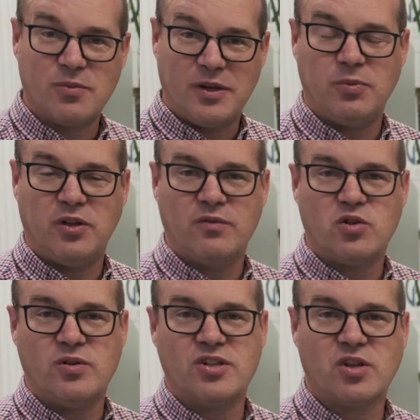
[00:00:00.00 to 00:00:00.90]
people that have
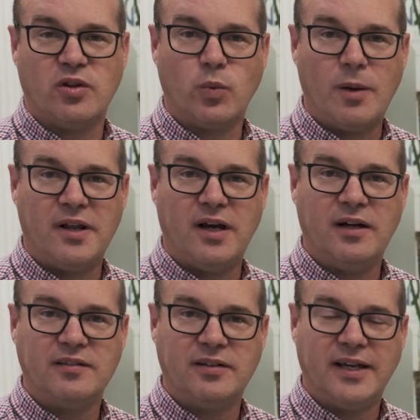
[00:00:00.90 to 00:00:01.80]
joined us on the
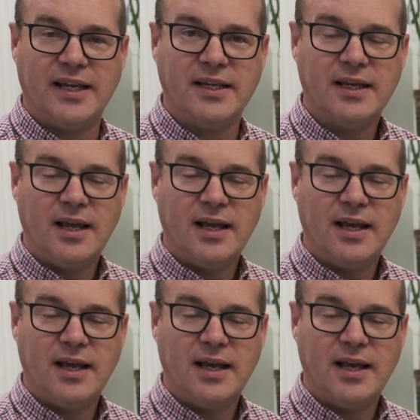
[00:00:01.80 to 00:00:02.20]
webinar today.